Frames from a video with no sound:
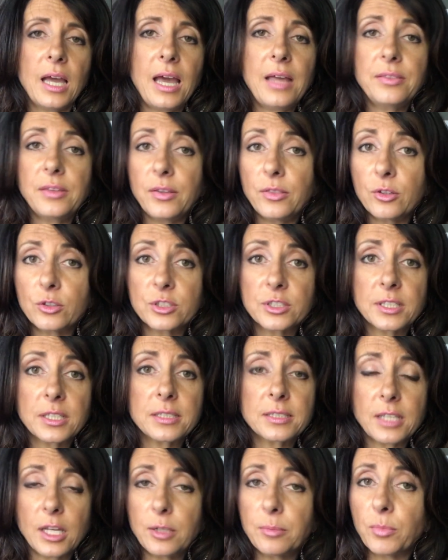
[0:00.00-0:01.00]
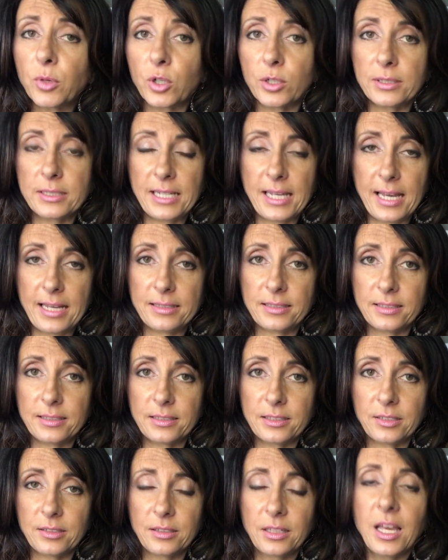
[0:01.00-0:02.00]
And then there's the sunburn
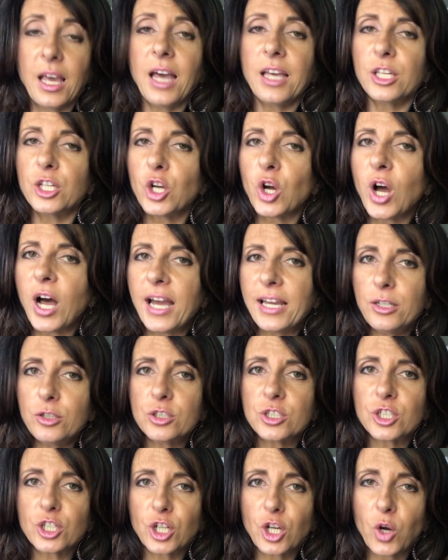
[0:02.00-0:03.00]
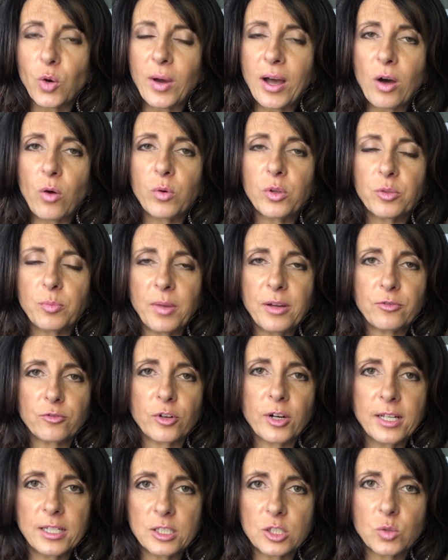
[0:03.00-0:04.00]
test. You know, I used to go out with my
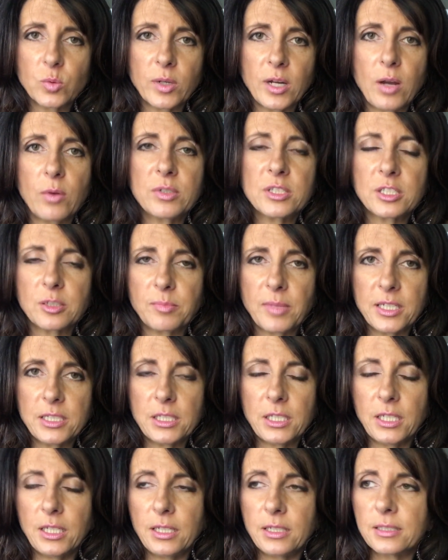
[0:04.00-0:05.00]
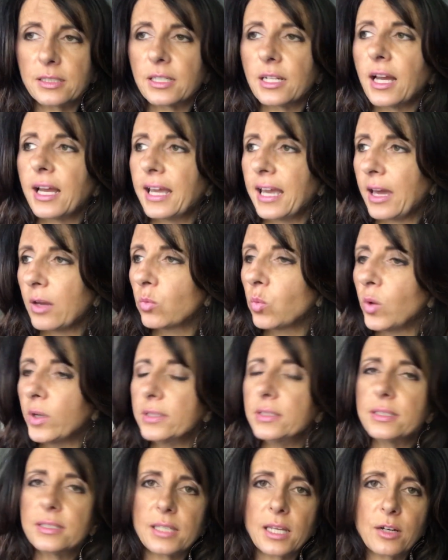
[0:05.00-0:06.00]
friends when I was in my teens, and I had
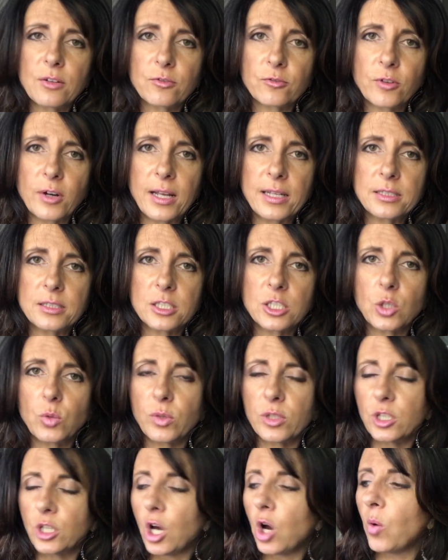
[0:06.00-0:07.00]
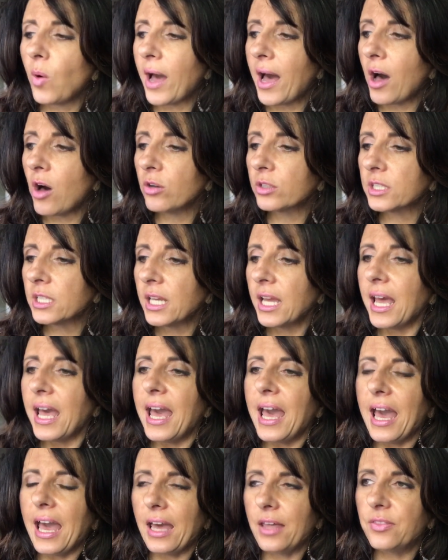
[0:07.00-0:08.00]
one set of friends who would go out
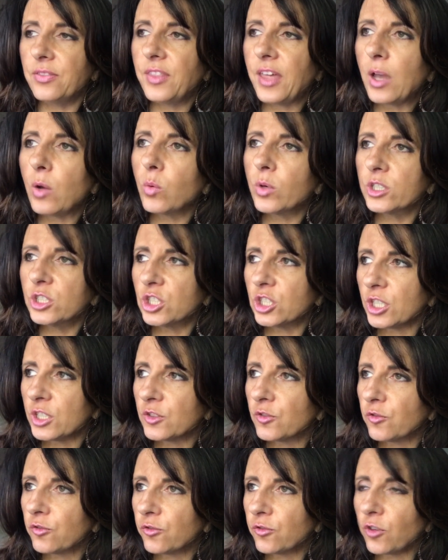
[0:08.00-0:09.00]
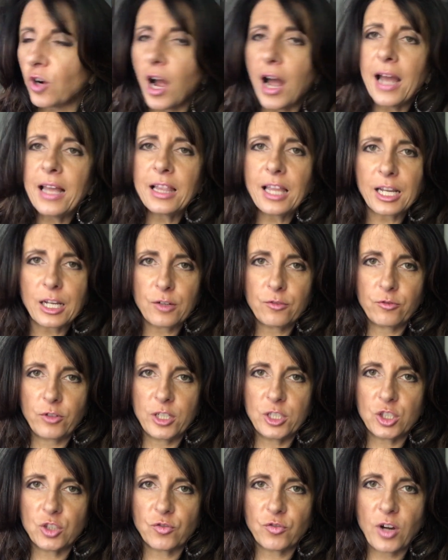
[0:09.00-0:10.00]
and they would just fry like a
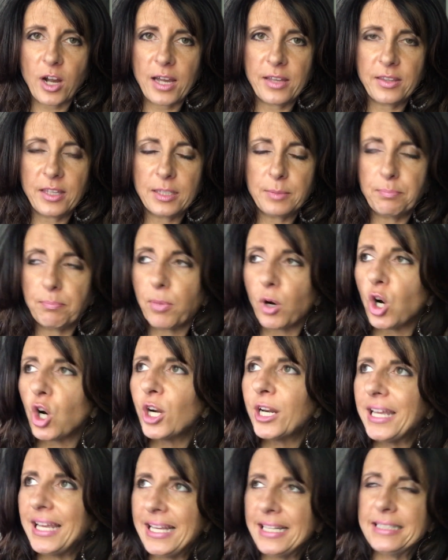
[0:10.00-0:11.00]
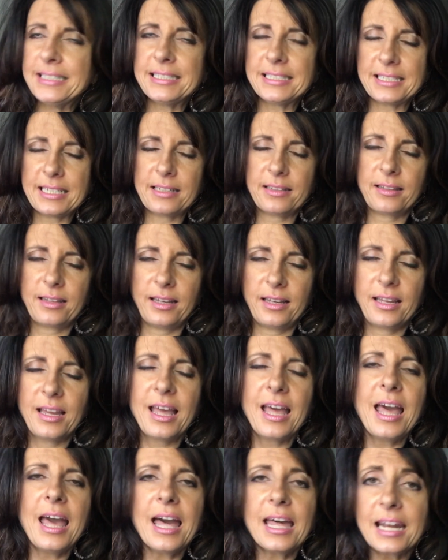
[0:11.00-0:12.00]
French fry. They'd burn instantly.
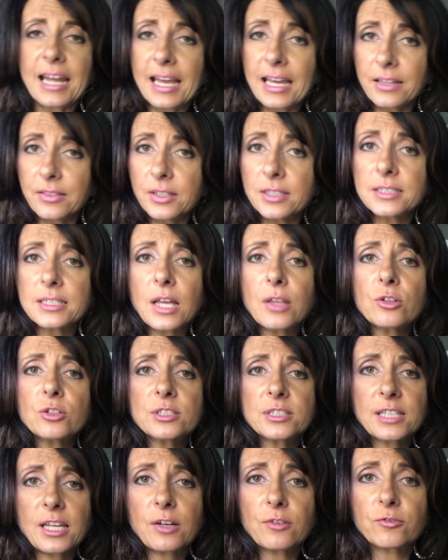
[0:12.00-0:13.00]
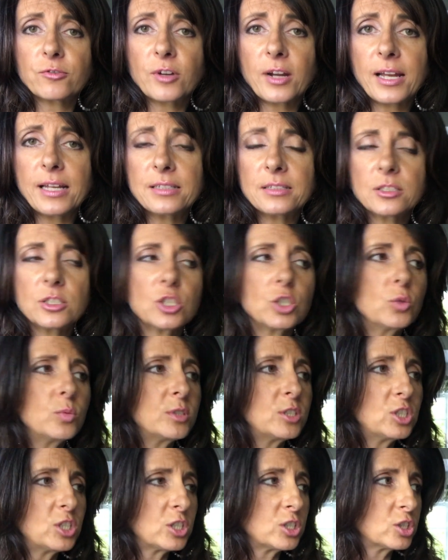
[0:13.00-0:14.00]
And I had this other set of friends who
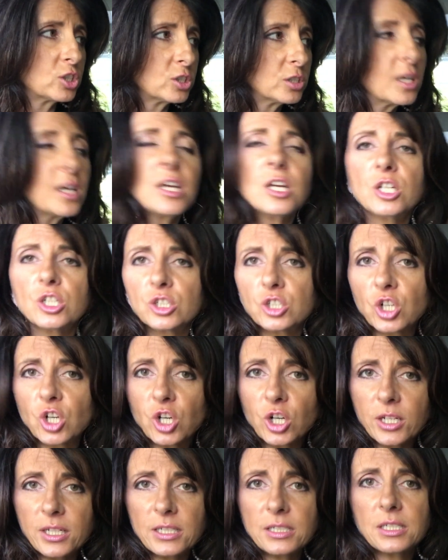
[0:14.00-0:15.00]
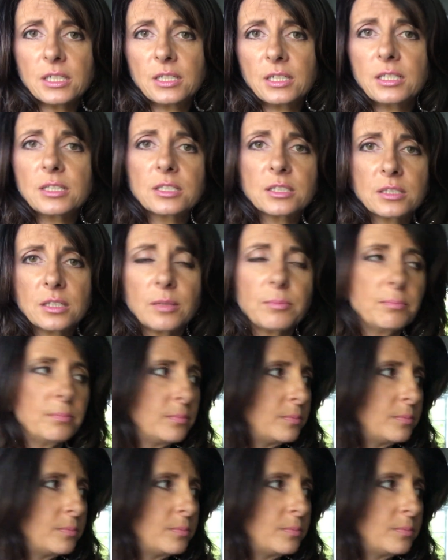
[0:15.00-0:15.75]
would just turn into these